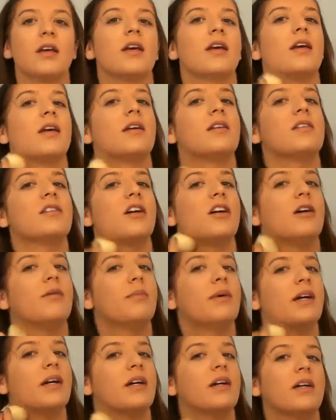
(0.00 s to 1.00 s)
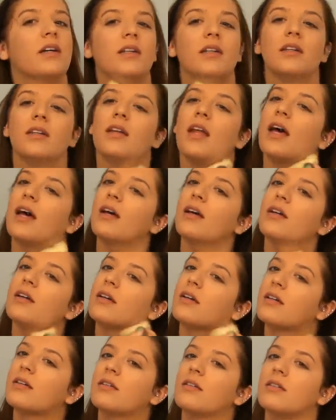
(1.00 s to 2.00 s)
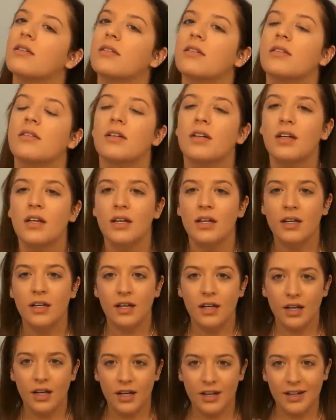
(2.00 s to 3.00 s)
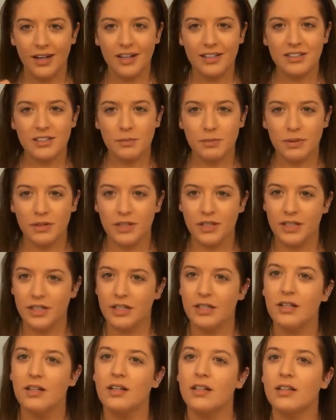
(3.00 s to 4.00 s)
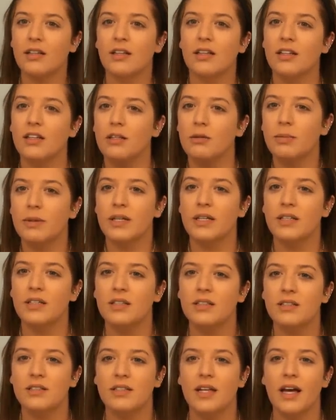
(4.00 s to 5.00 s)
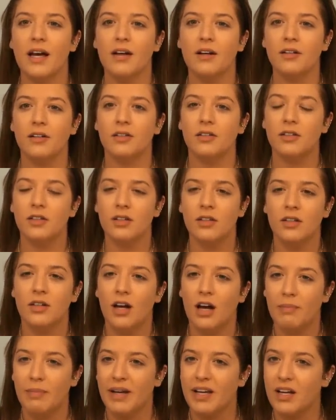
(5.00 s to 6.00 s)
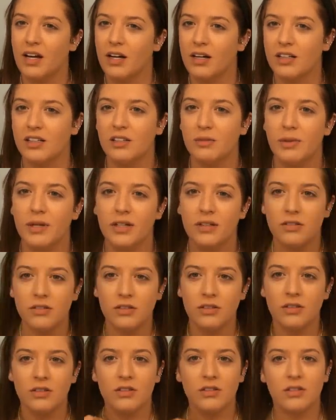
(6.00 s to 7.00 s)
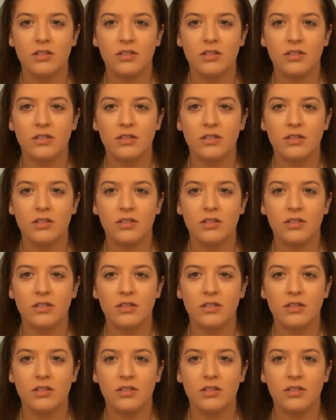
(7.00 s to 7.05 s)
And on my neck, and I also put a little bit down on my collarbone.